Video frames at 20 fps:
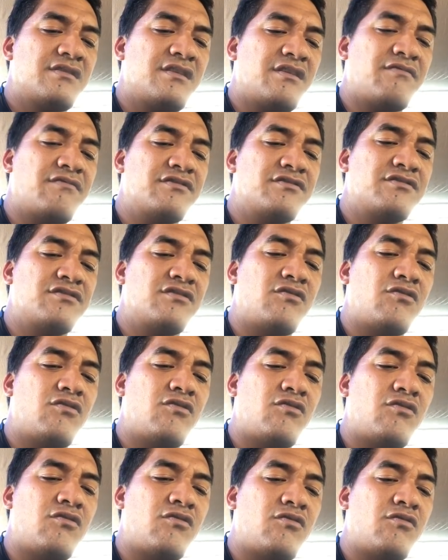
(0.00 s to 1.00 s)
there was
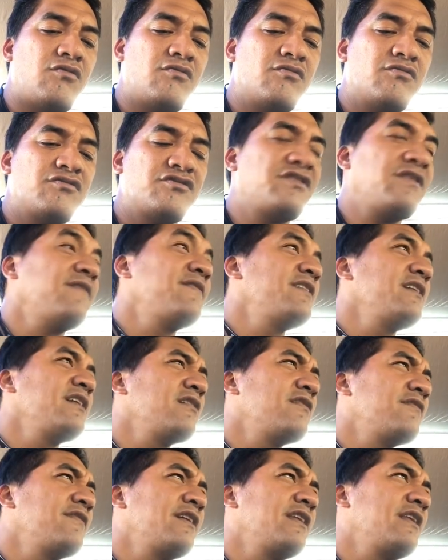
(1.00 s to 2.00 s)
no
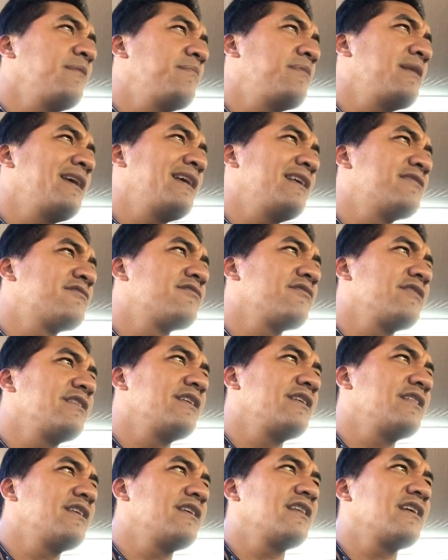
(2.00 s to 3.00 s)
shifting of any plates or
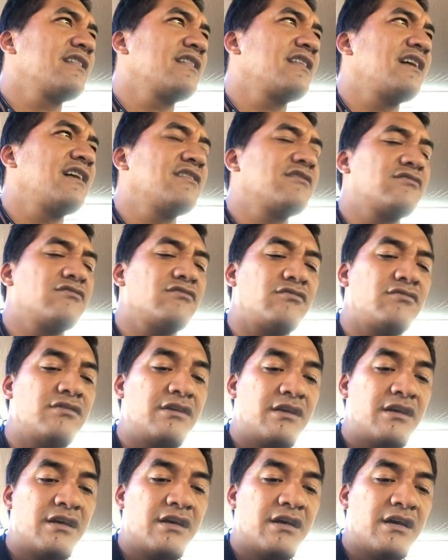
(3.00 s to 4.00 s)
anything like that. So,
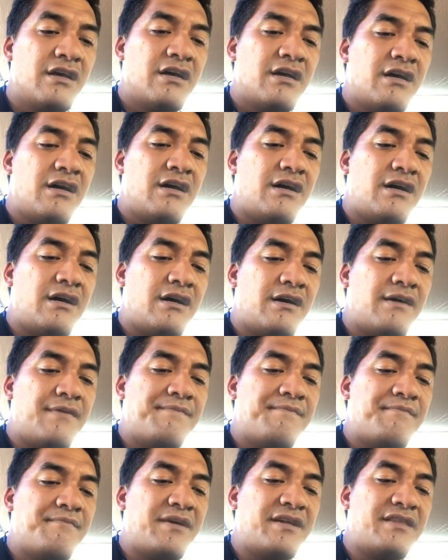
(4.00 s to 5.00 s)

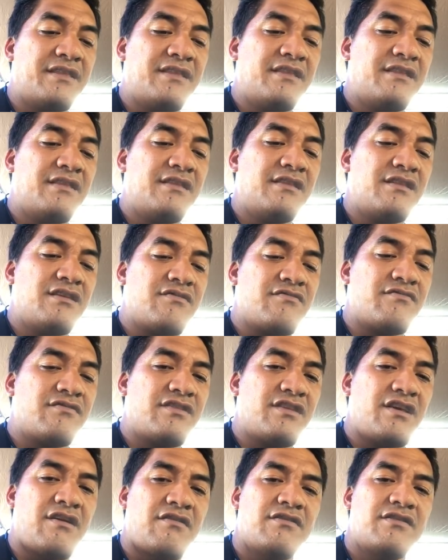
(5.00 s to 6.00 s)
um, but there,
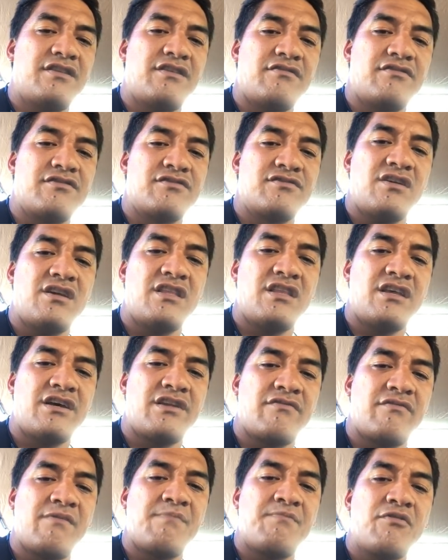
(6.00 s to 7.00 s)
there, there was a
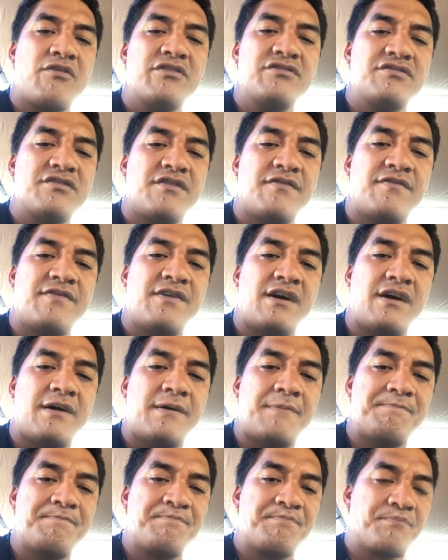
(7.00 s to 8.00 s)
lot of reports of.
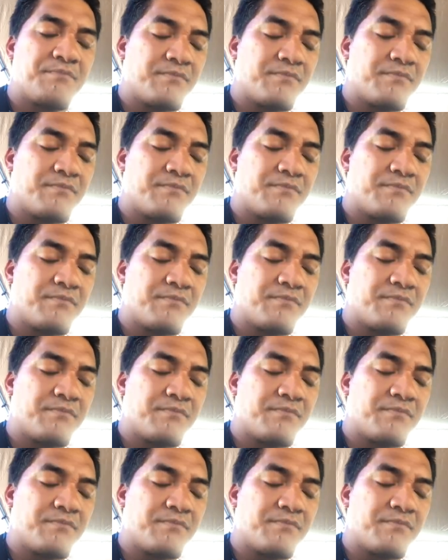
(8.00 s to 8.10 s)
Um,